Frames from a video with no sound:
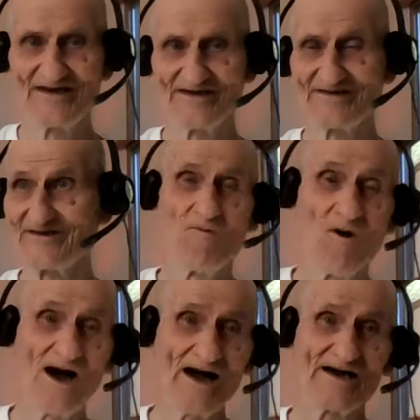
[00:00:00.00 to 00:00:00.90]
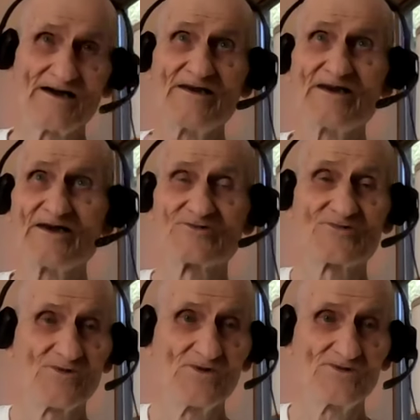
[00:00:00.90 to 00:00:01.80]
And why is
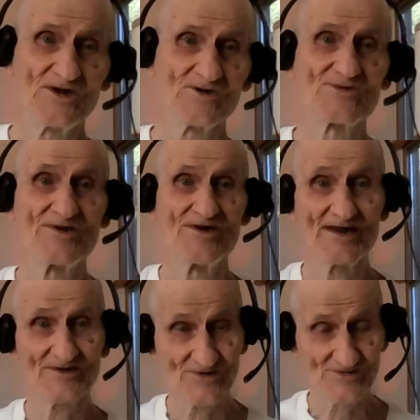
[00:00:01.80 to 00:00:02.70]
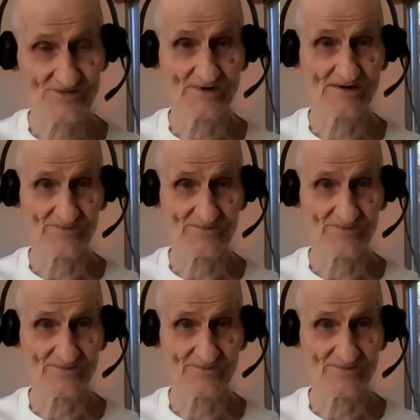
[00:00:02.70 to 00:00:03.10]
fructose necessary